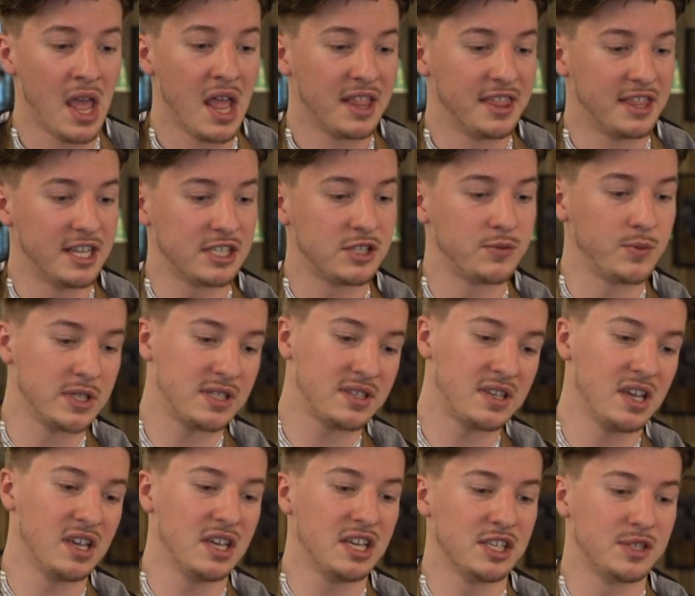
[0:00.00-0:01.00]
This
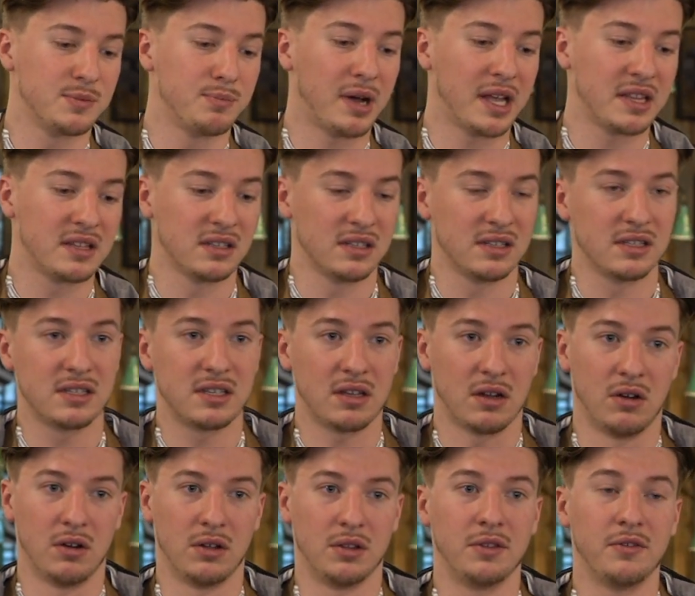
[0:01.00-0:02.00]
whiskey is bottled
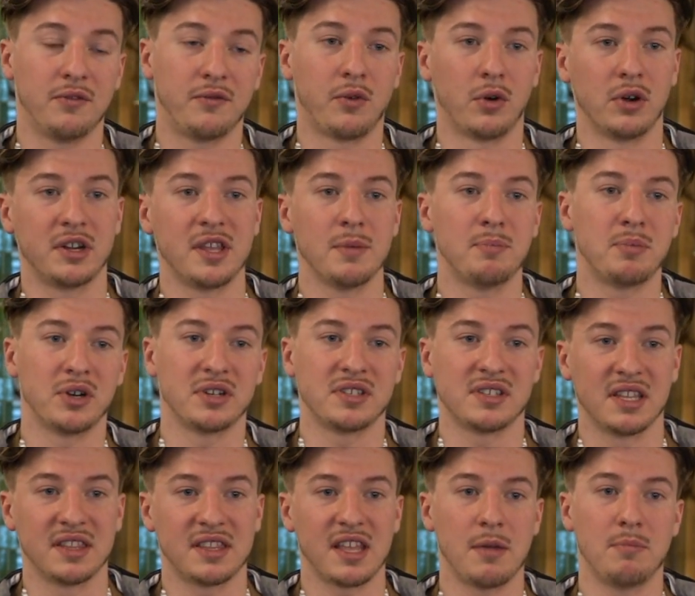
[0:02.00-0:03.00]
on
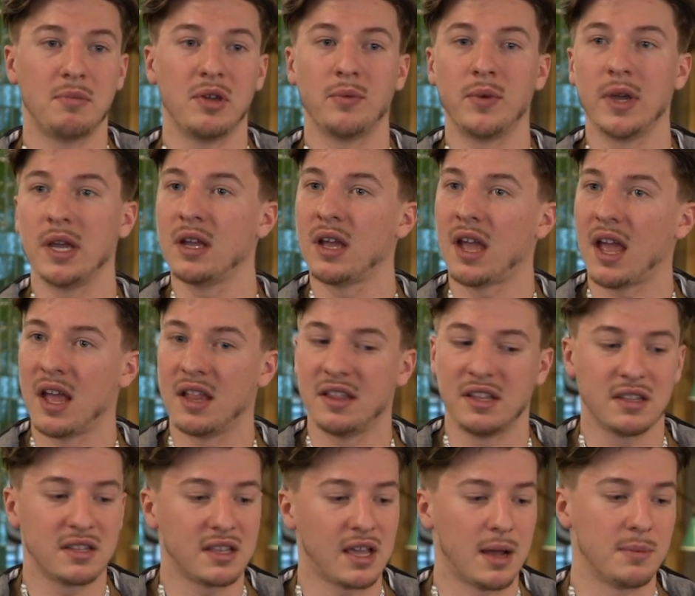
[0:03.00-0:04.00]
40% ABV and
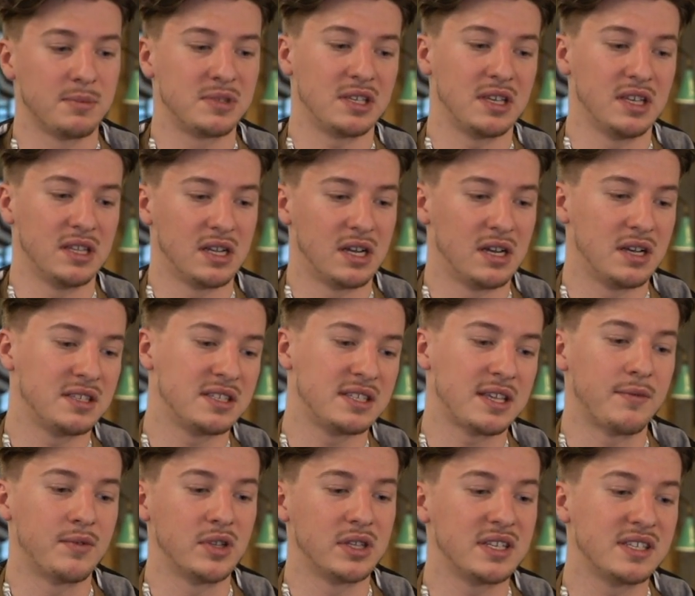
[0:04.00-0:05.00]
it comes in a
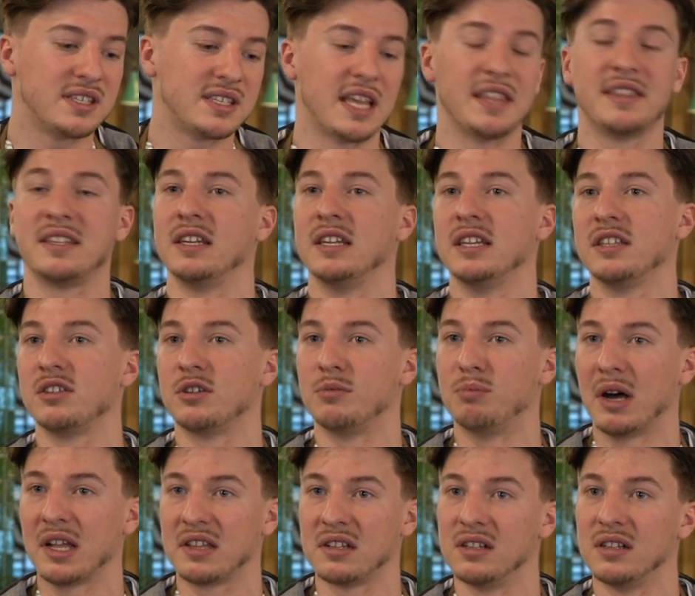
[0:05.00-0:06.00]
70 centiliter
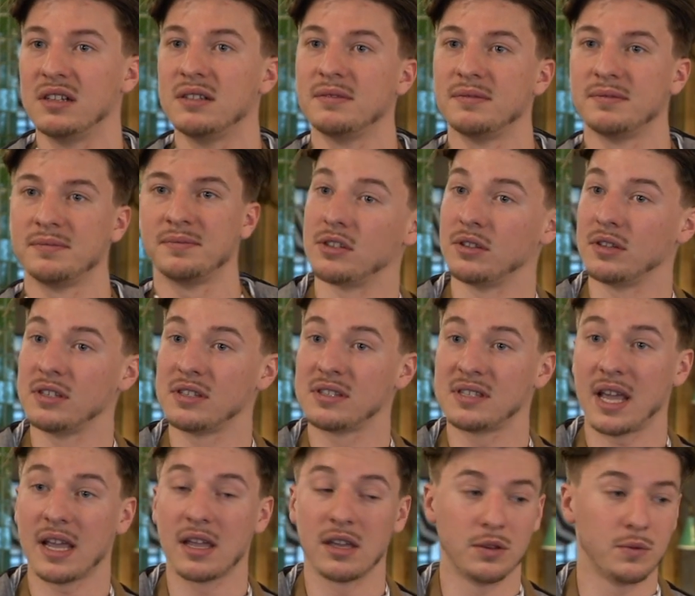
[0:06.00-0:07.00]
bottle. So the
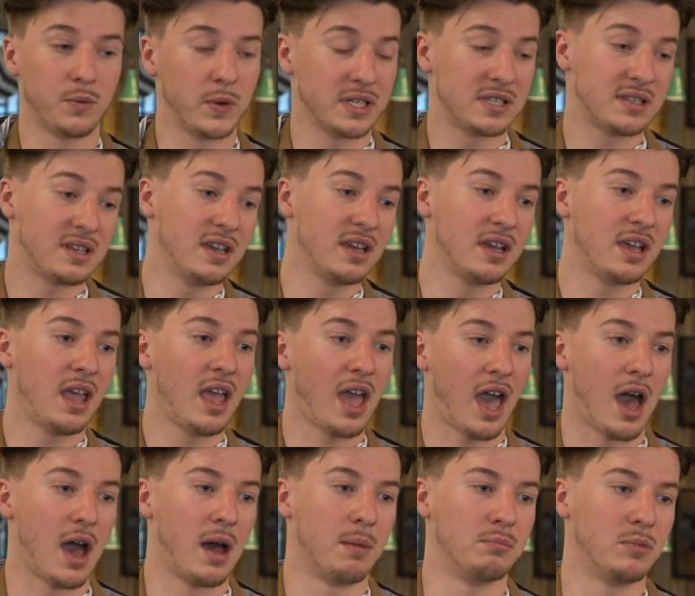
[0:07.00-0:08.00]
second whiskey
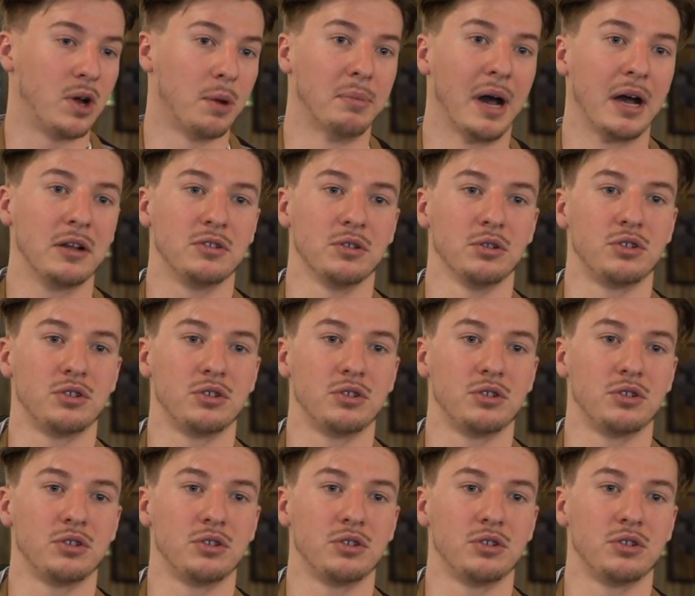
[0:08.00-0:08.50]
I'm about to